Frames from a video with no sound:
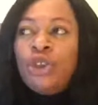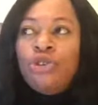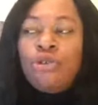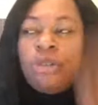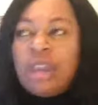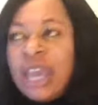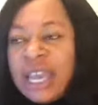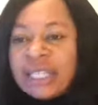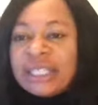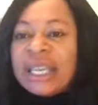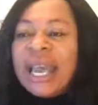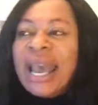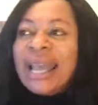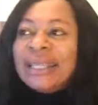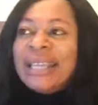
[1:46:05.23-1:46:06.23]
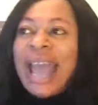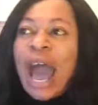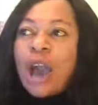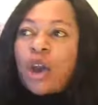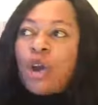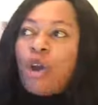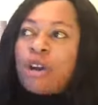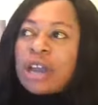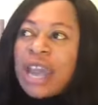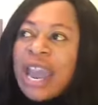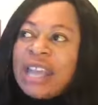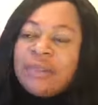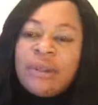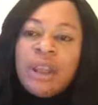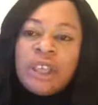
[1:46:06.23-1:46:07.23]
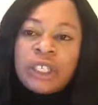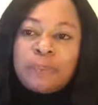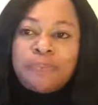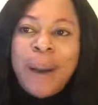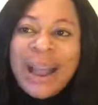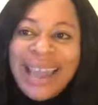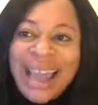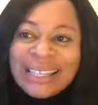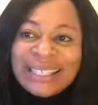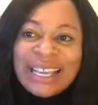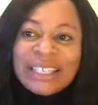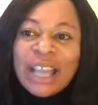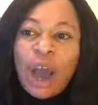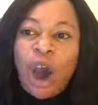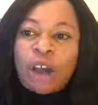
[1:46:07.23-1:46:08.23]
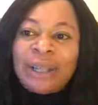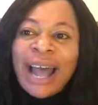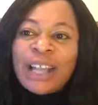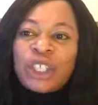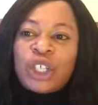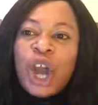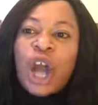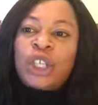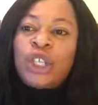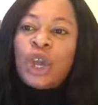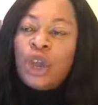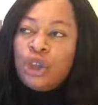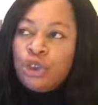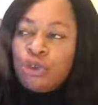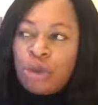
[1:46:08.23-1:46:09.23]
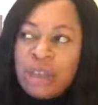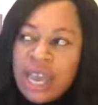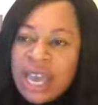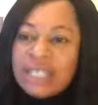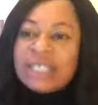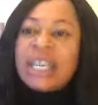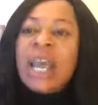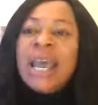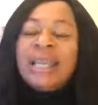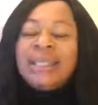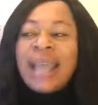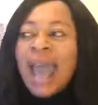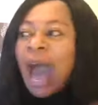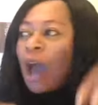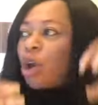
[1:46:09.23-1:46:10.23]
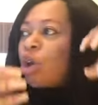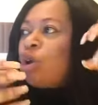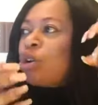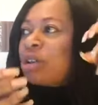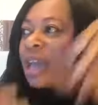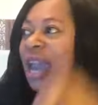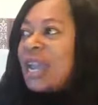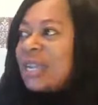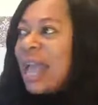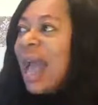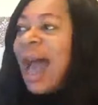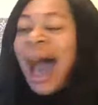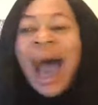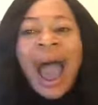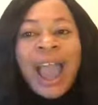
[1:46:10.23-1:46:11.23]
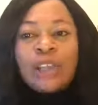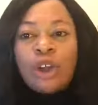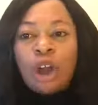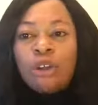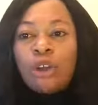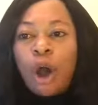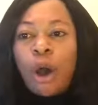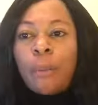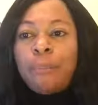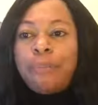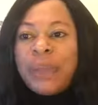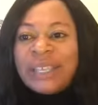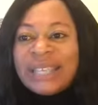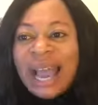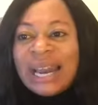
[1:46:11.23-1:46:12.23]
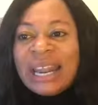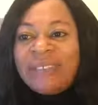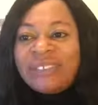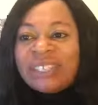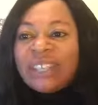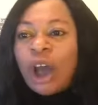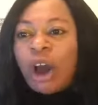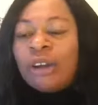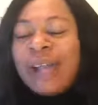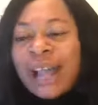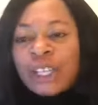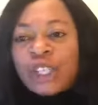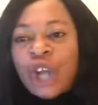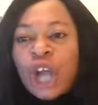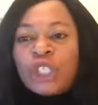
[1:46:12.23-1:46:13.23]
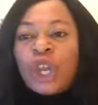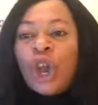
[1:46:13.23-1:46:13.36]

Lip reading: You eat. They are cooking spaghetti in the other church. You eat. They are cooking, I don't know, bitter leaves in the other church.